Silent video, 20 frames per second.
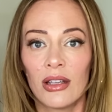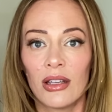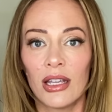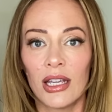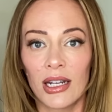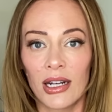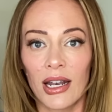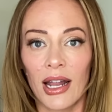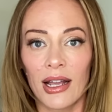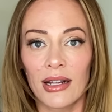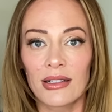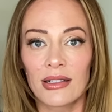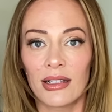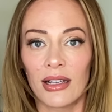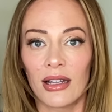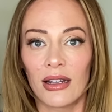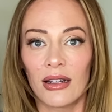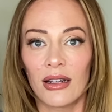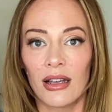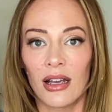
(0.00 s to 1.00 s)
in an
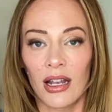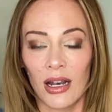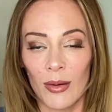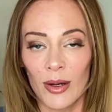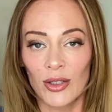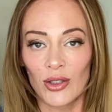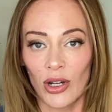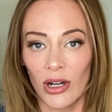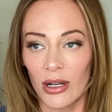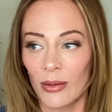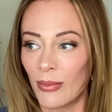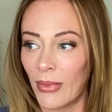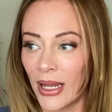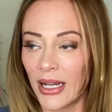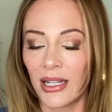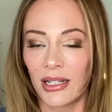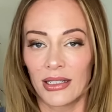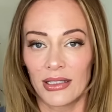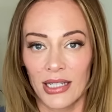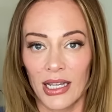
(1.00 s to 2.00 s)
accent and I'm gonna try and
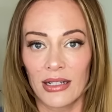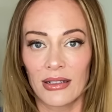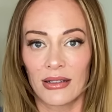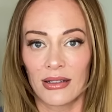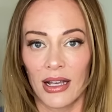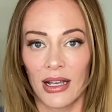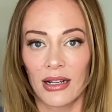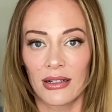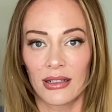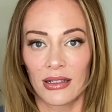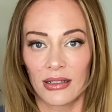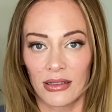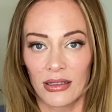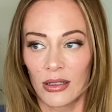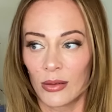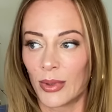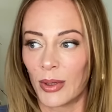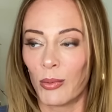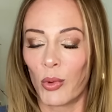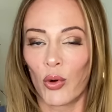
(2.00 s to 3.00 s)
make it a Texas accent. It's a
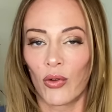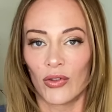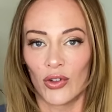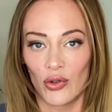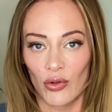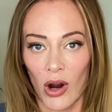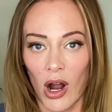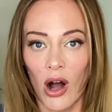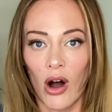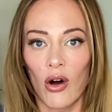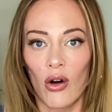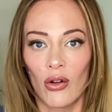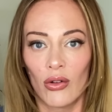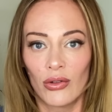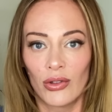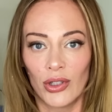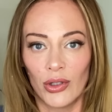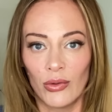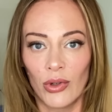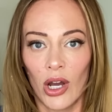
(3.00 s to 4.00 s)
little bit more of a drawl,
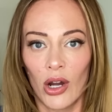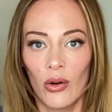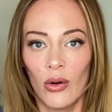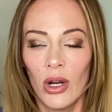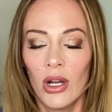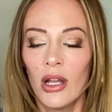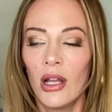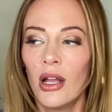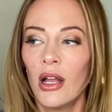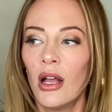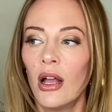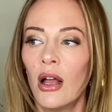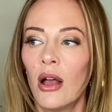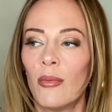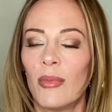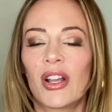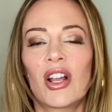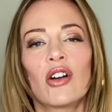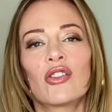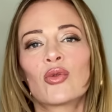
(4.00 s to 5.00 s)
you know?
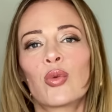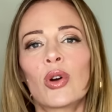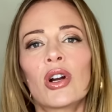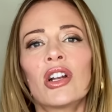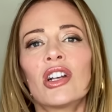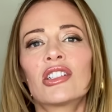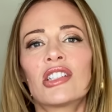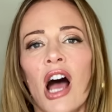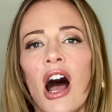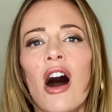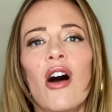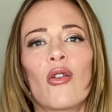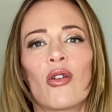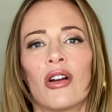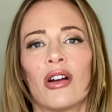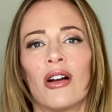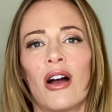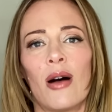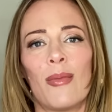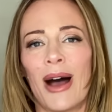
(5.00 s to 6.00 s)
Because we're gonna
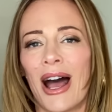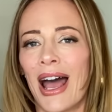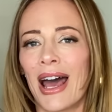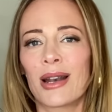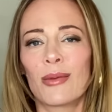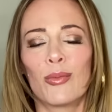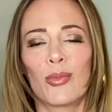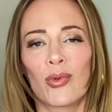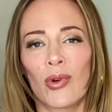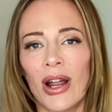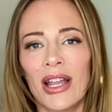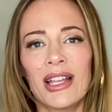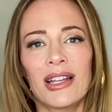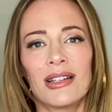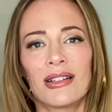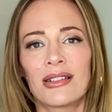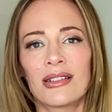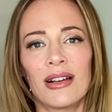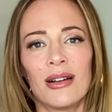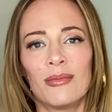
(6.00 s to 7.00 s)
talk about how to break
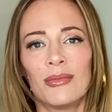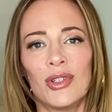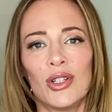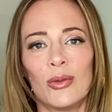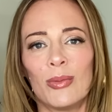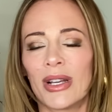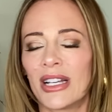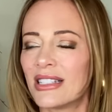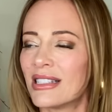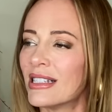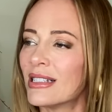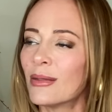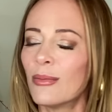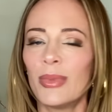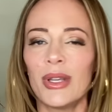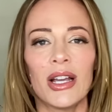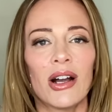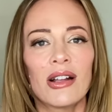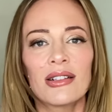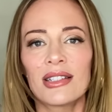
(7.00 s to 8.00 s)
into something new because isn't
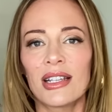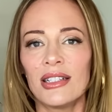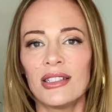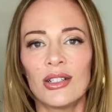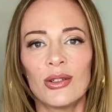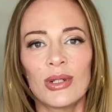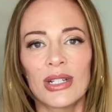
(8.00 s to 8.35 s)
Beyonce doing